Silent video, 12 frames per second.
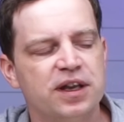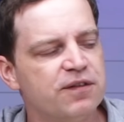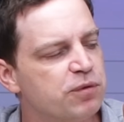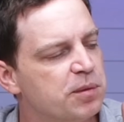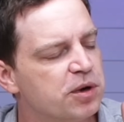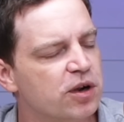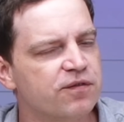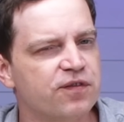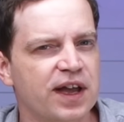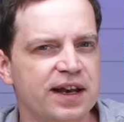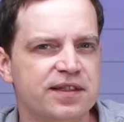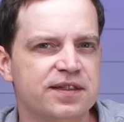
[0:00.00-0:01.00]
If we were going
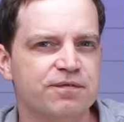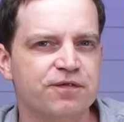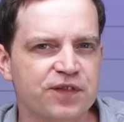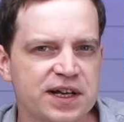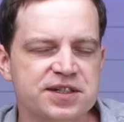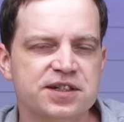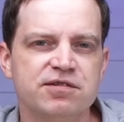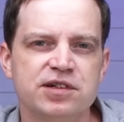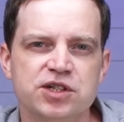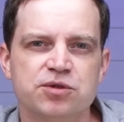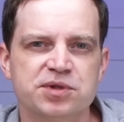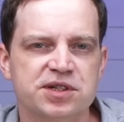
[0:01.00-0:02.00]
for anything faster in
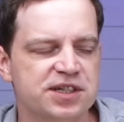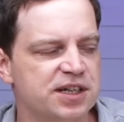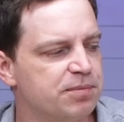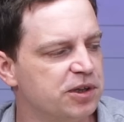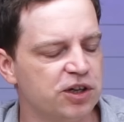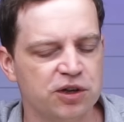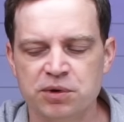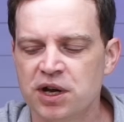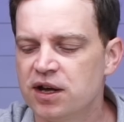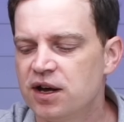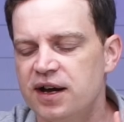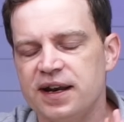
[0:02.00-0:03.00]
terms of CPU,
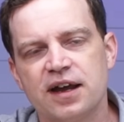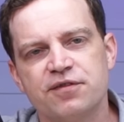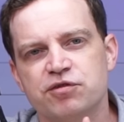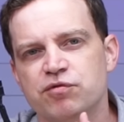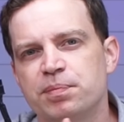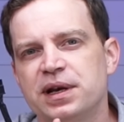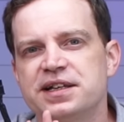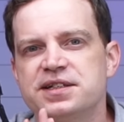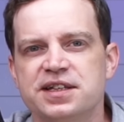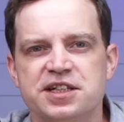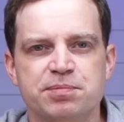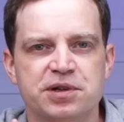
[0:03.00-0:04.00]
I'd have to replace
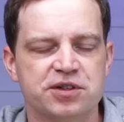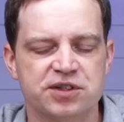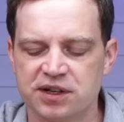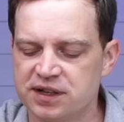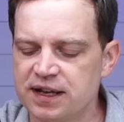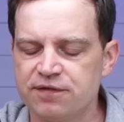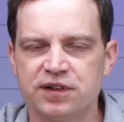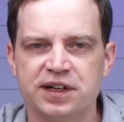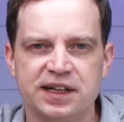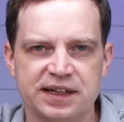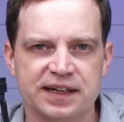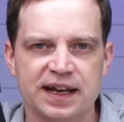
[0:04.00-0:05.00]
this because I definitely
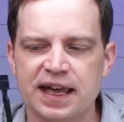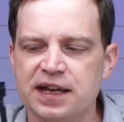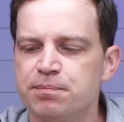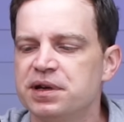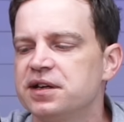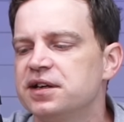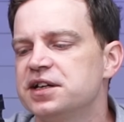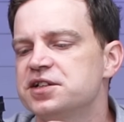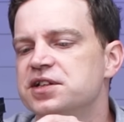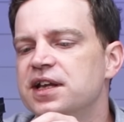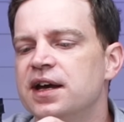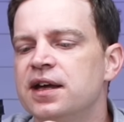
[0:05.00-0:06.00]
need an 8-pin
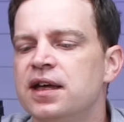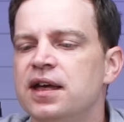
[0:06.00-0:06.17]
connection there.